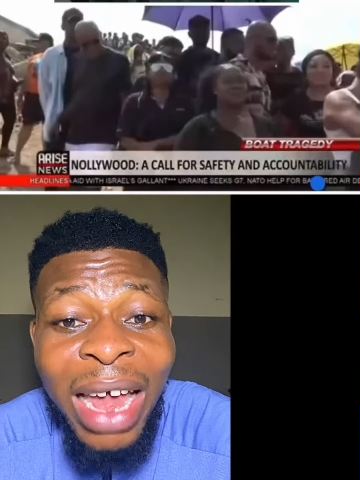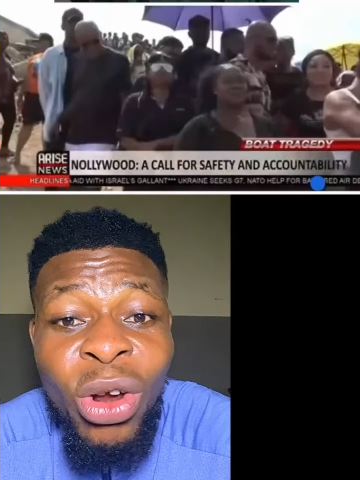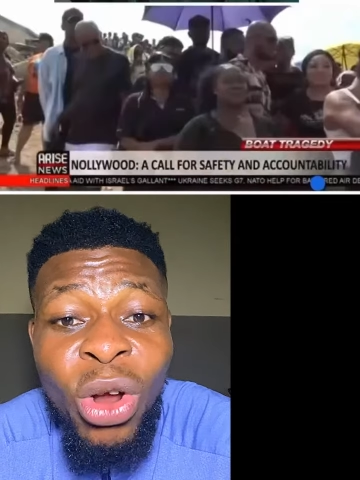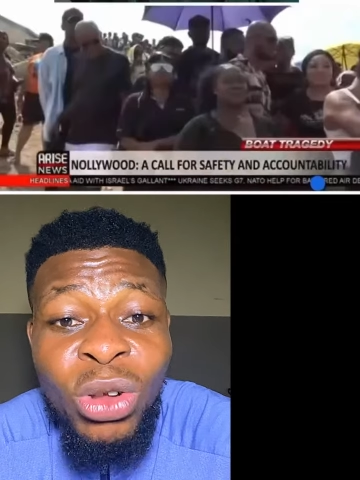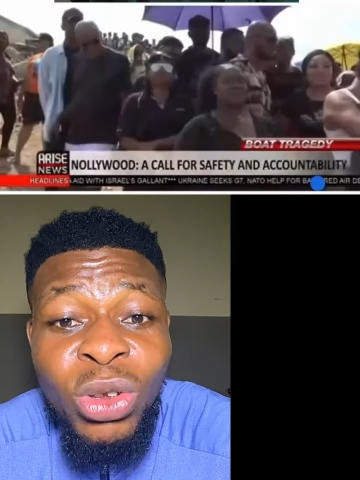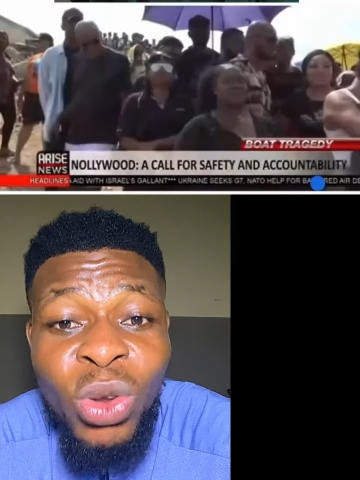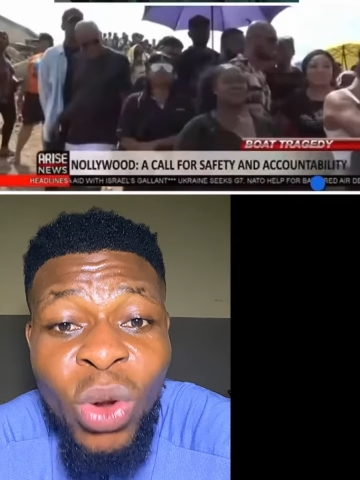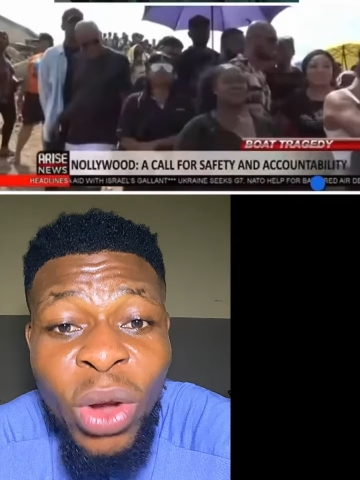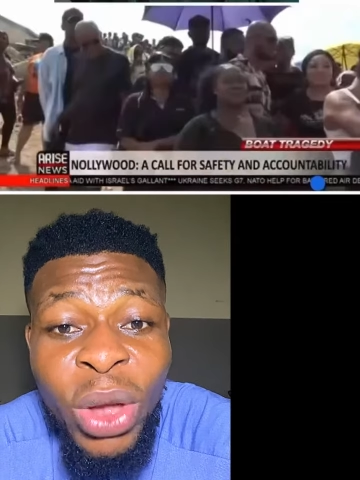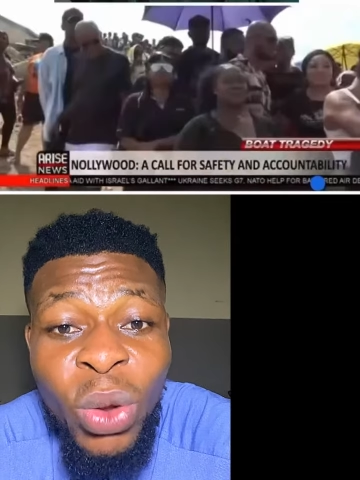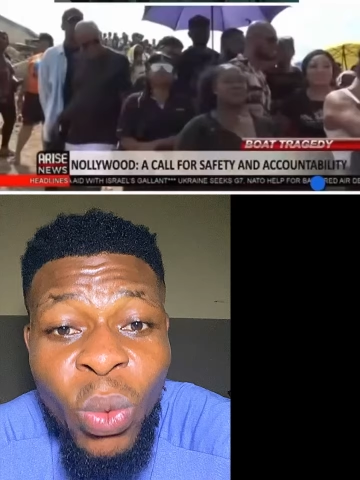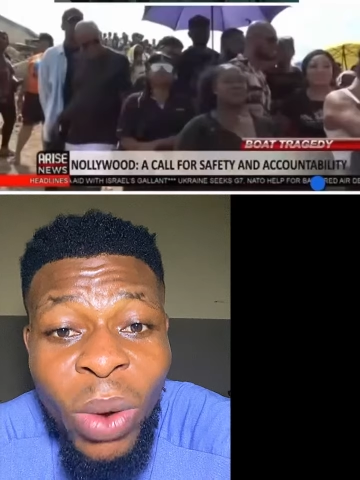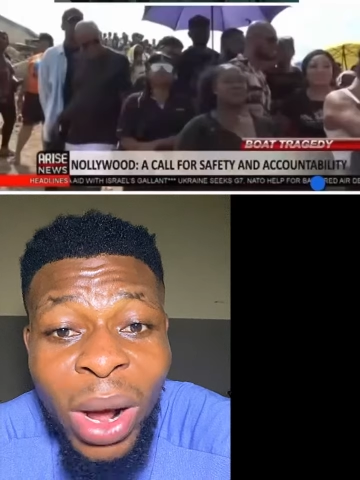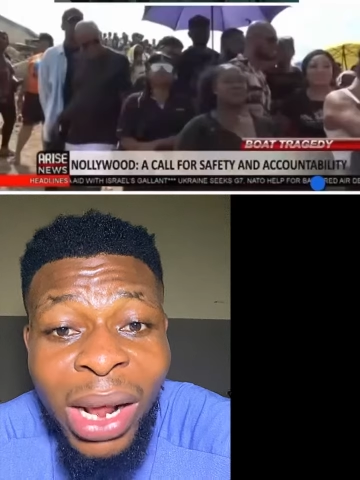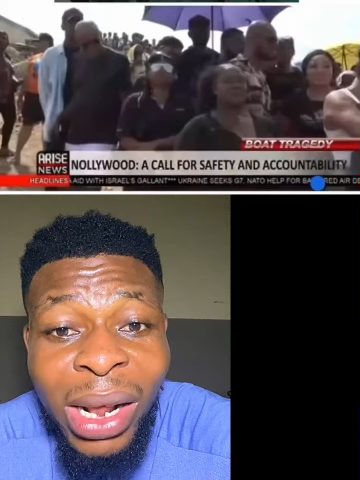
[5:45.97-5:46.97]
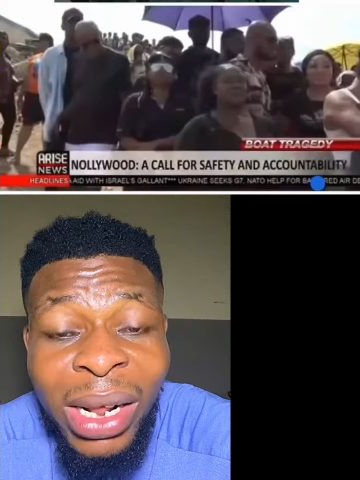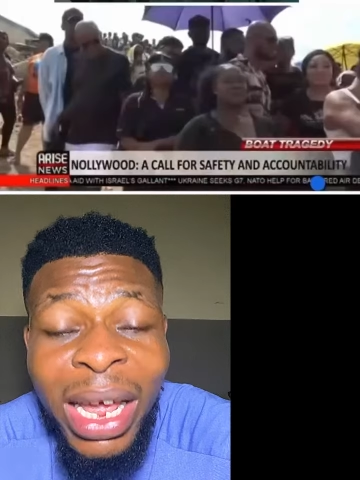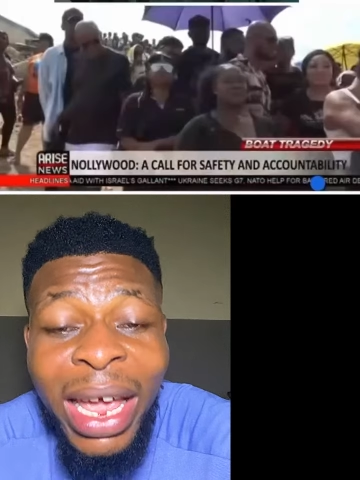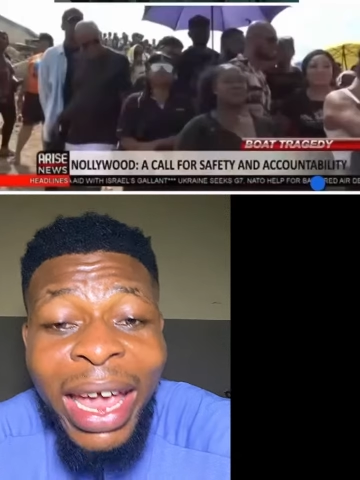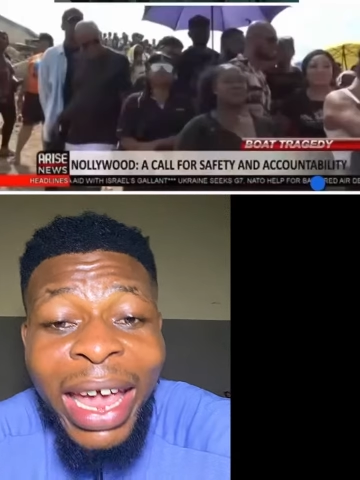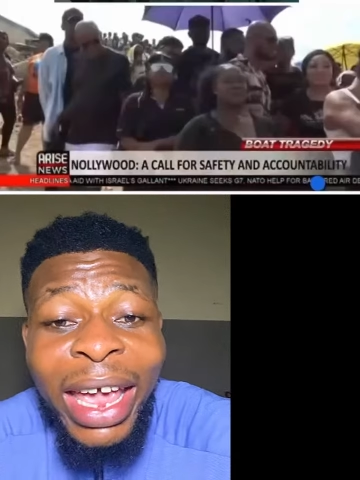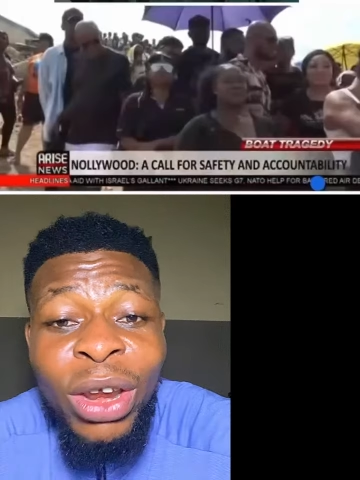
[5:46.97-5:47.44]
not going well
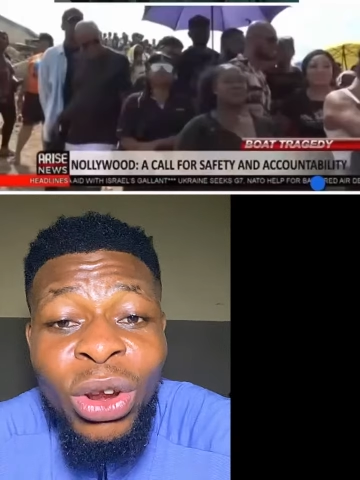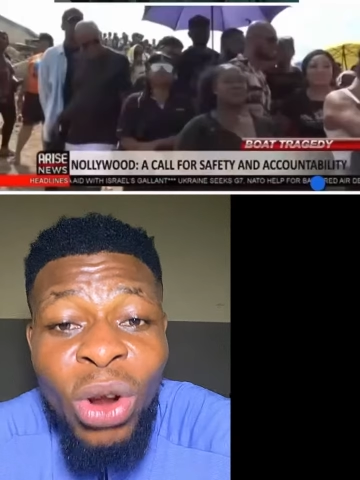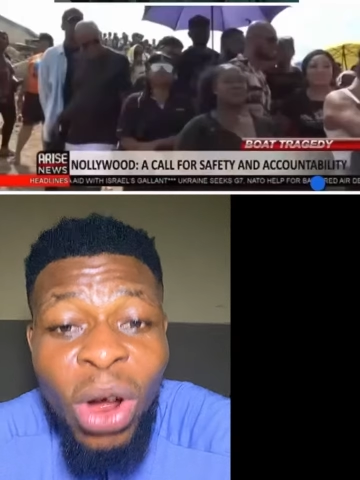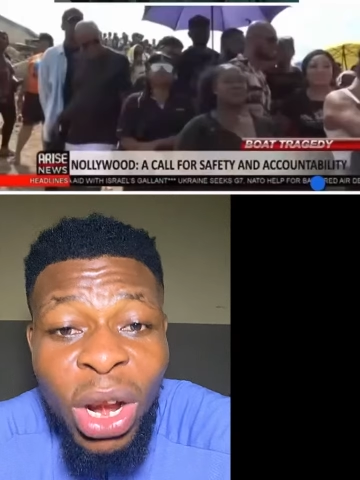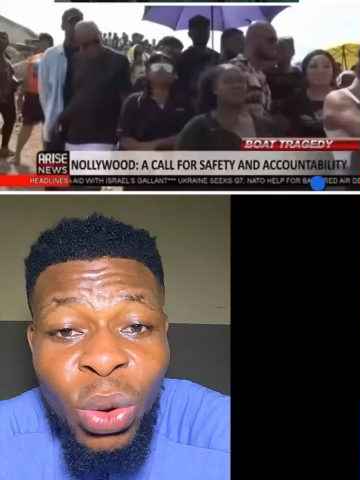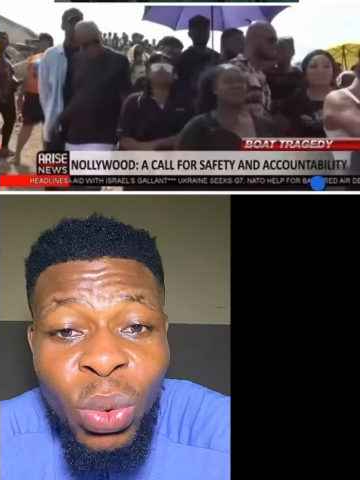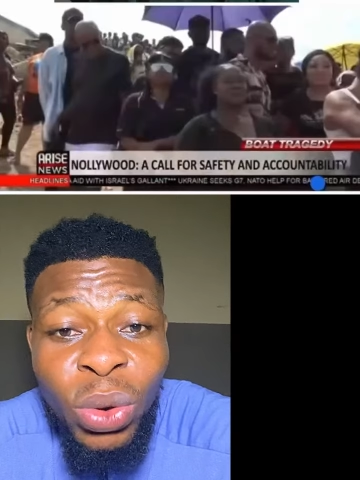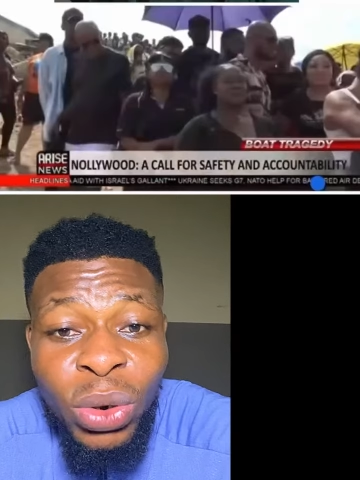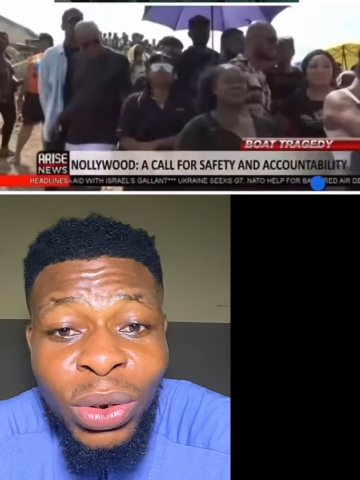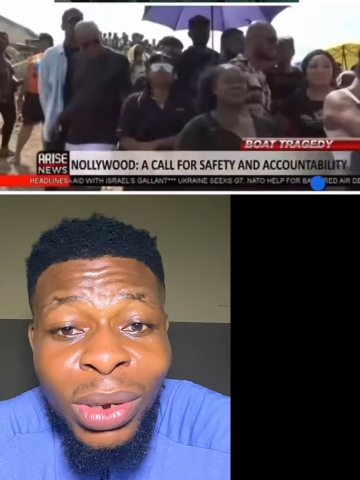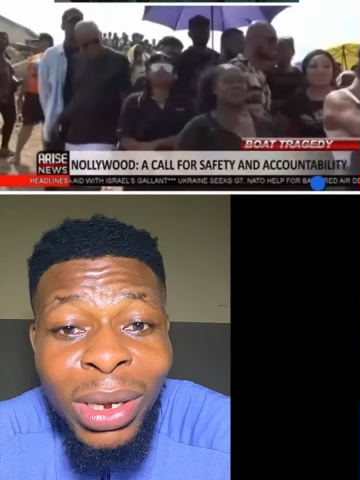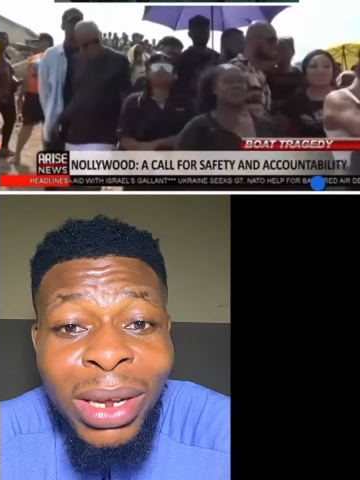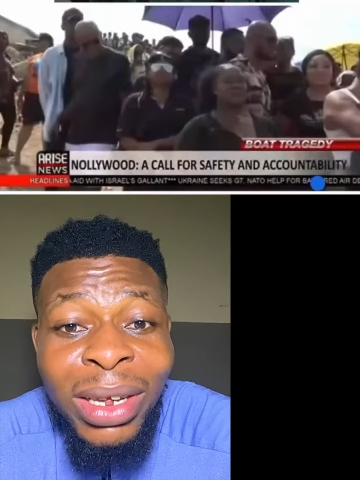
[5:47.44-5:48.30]
in Nollywood.